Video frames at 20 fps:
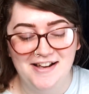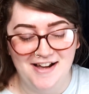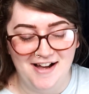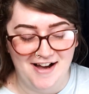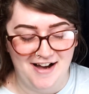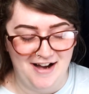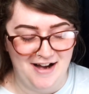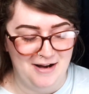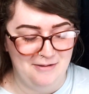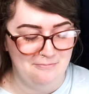
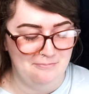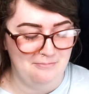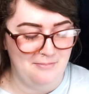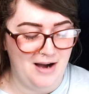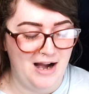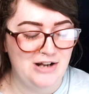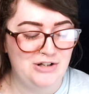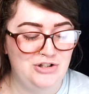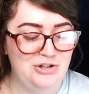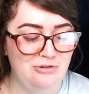
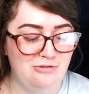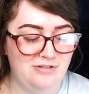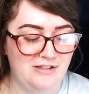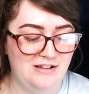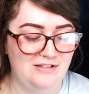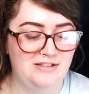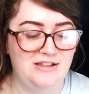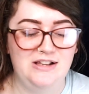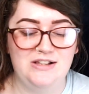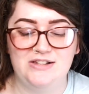I do
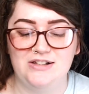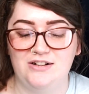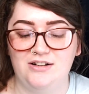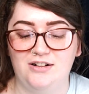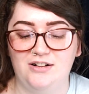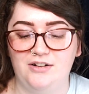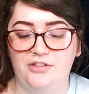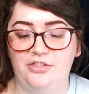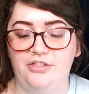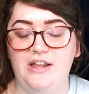think these
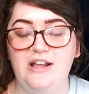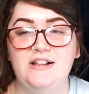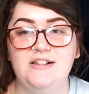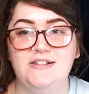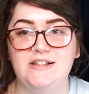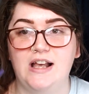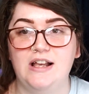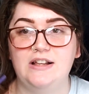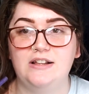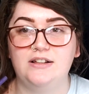are things
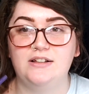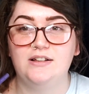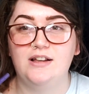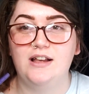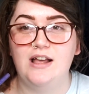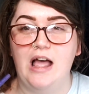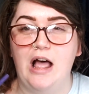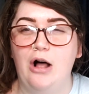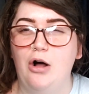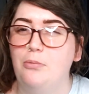that
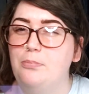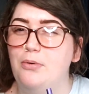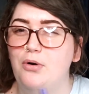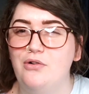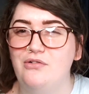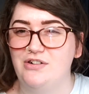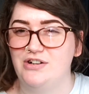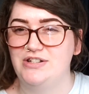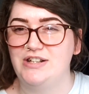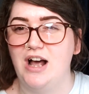help
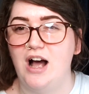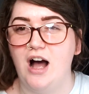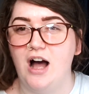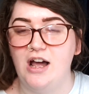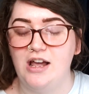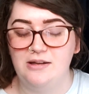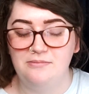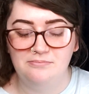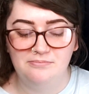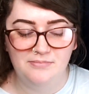over
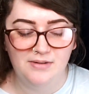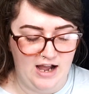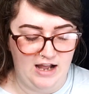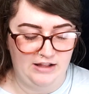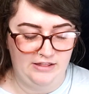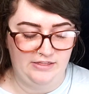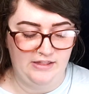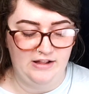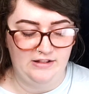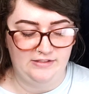time. I
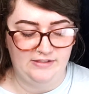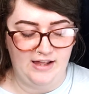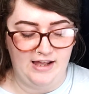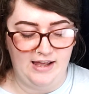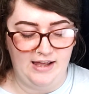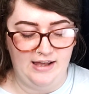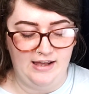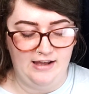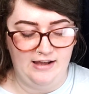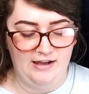think
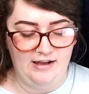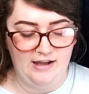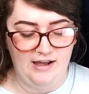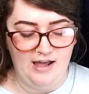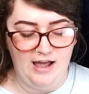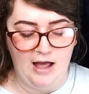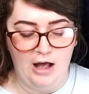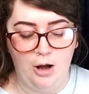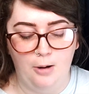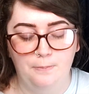they
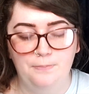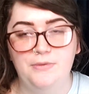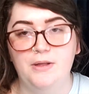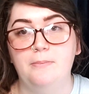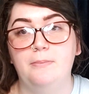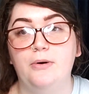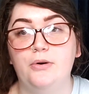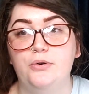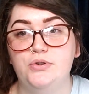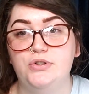help the
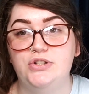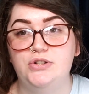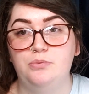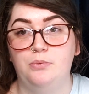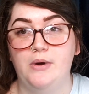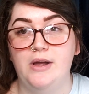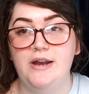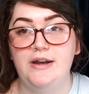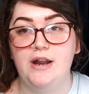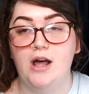most
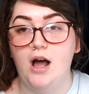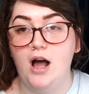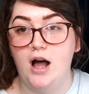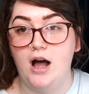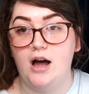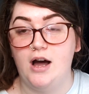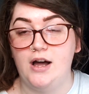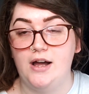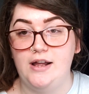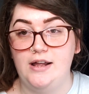when
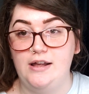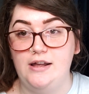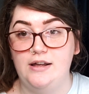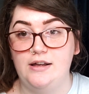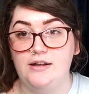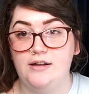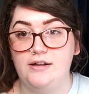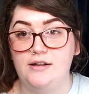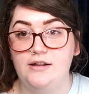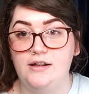I
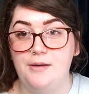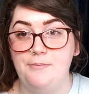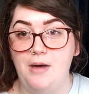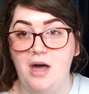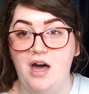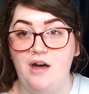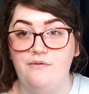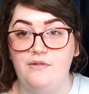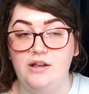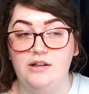am
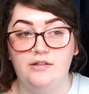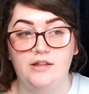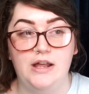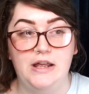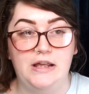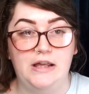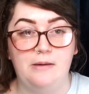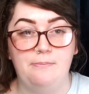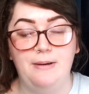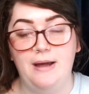having
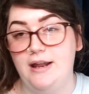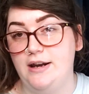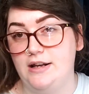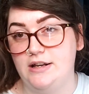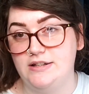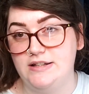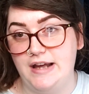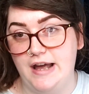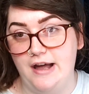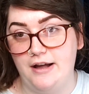like a panic
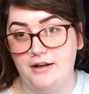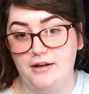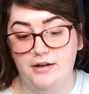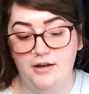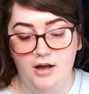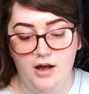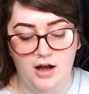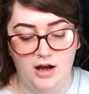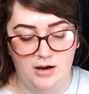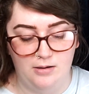attack,
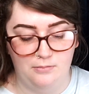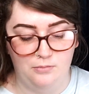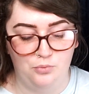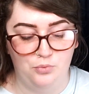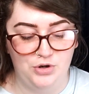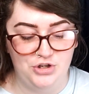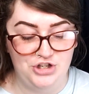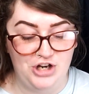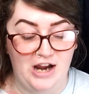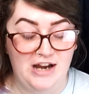
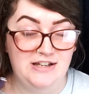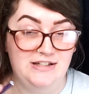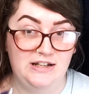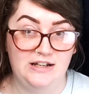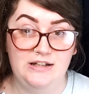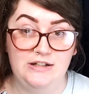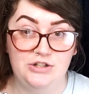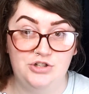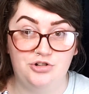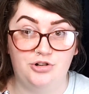which I
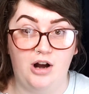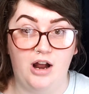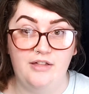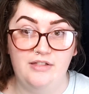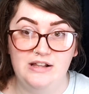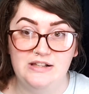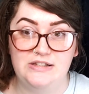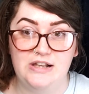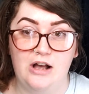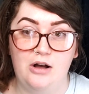did try
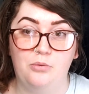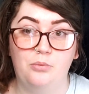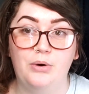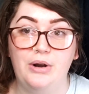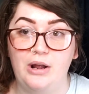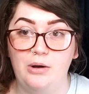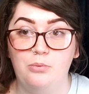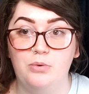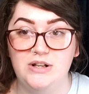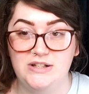these out when
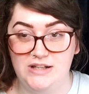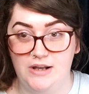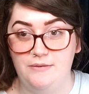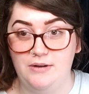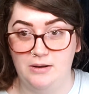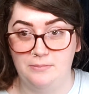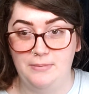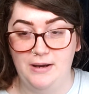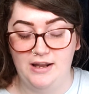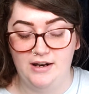I was having
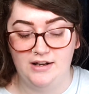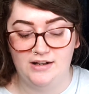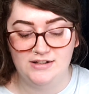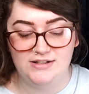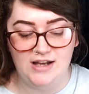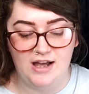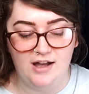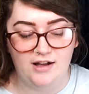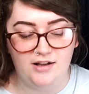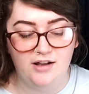a panic
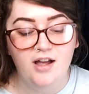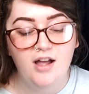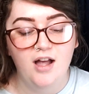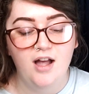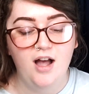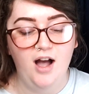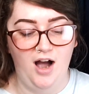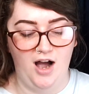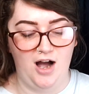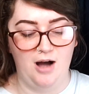attack.
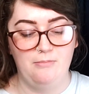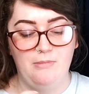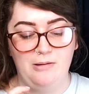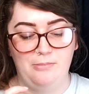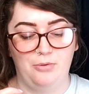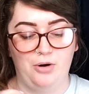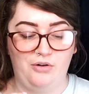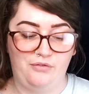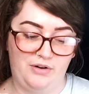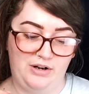My
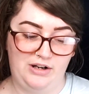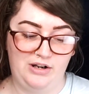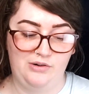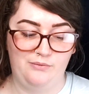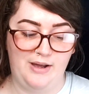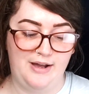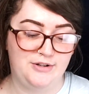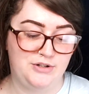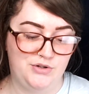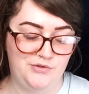boyfriend can
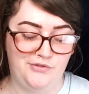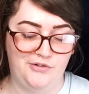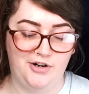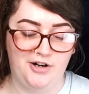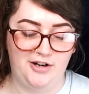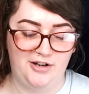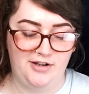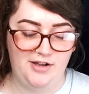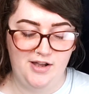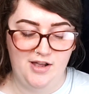vouch for
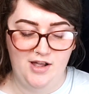it.